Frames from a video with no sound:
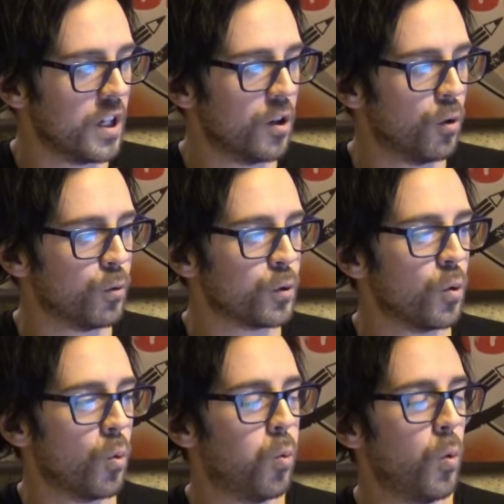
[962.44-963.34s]

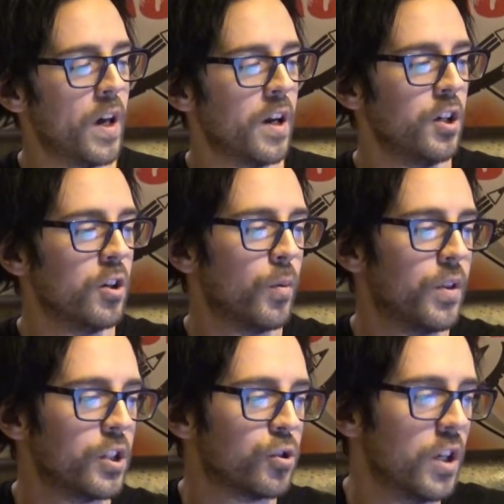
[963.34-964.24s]
Nails. When a unit with
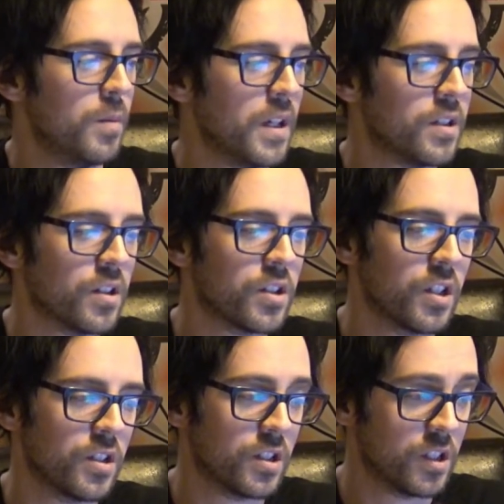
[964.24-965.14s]
this trait makes a
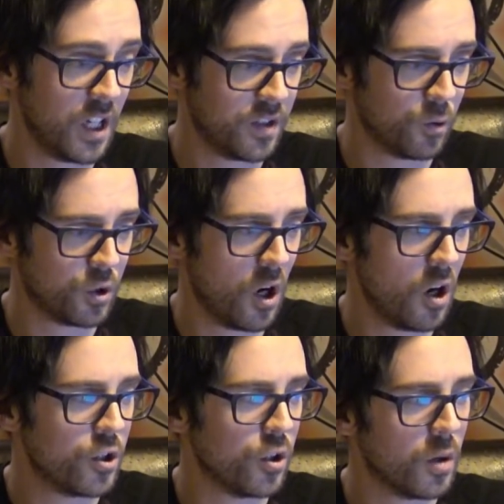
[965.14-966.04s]
successful
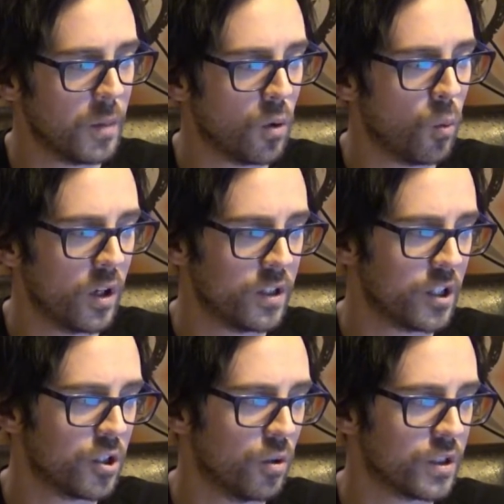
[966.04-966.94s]
charge, you can make one
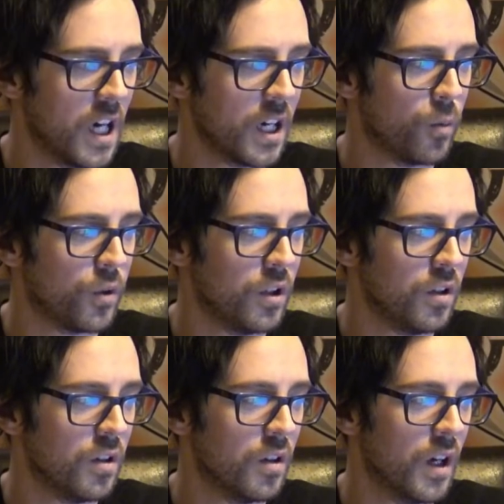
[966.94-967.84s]
additional attack with, the,